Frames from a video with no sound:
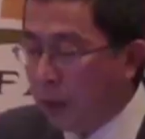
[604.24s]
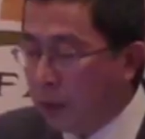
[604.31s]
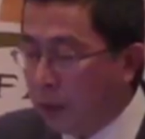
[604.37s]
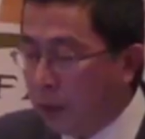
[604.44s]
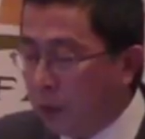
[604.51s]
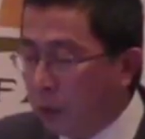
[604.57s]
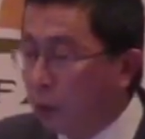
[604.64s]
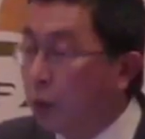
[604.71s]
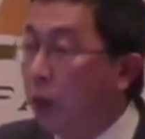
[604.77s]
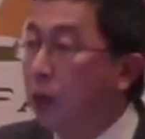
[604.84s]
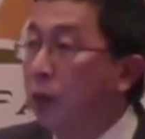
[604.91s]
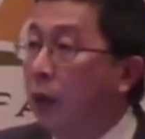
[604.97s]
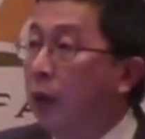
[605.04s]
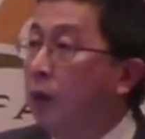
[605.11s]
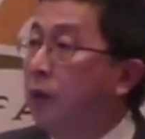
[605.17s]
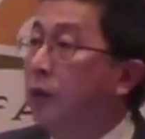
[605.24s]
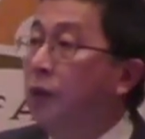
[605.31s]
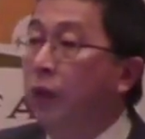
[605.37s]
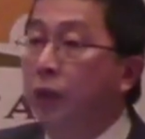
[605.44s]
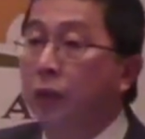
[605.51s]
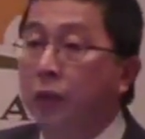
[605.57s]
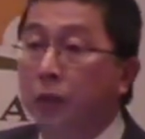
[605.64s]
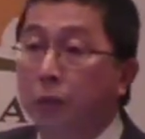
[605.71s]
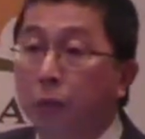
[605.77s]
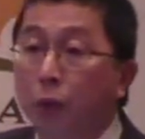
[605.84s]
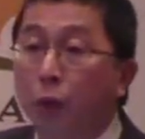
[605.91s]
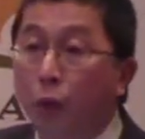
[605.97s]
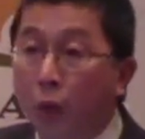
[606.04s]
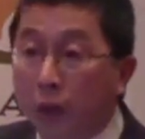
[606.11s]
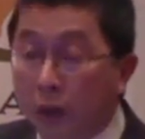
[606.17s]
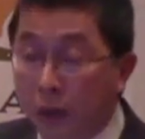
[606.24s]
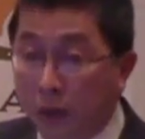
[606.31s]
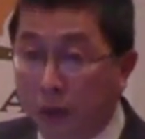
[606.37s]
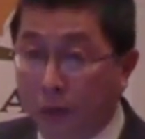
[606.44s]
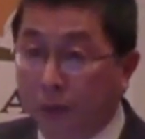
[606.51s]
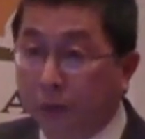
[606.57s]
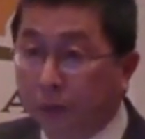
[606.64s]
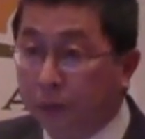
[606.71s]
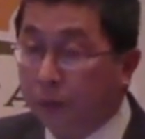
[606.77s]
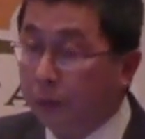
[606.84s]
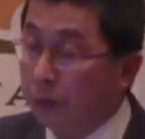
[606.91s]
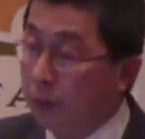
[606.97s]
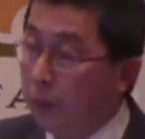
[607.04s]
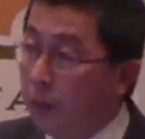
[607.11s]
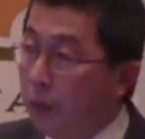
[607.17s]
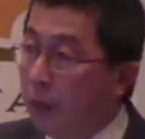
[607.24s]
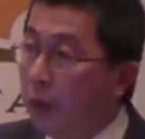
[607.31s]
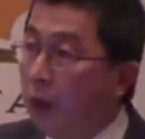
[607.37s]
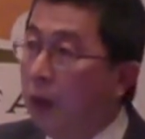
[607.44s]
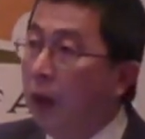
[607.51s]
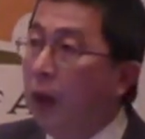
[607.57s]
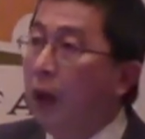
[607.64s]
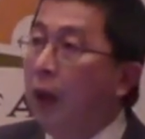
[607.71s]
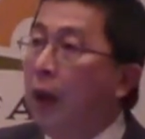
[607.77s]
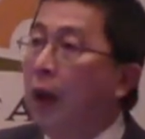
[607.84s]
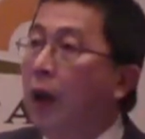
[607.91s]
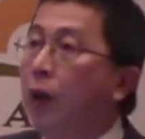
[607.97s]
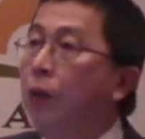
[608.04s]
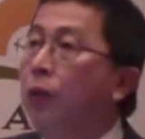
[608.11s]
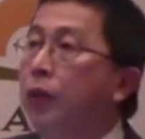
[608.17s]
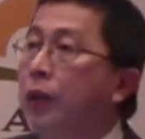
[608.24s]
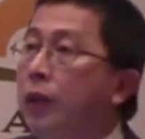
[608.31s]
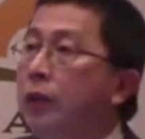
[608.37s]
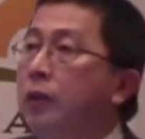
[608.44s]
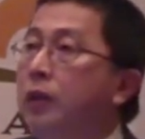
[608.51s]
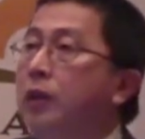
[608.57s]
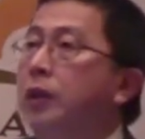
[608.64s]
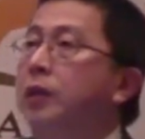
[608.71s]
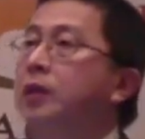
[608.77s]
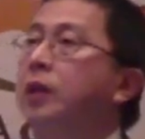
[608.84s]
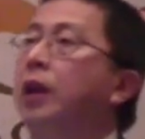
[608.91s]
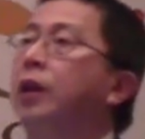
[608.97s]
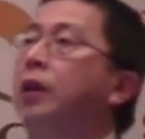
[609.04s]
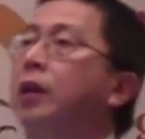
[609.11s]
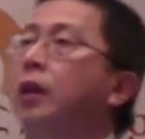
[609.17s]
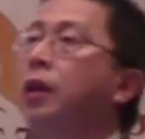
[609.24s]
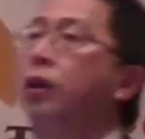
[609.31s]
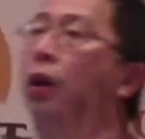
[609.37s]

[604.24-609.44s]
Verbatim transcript: did is basically to try to ask a very simple question. How is the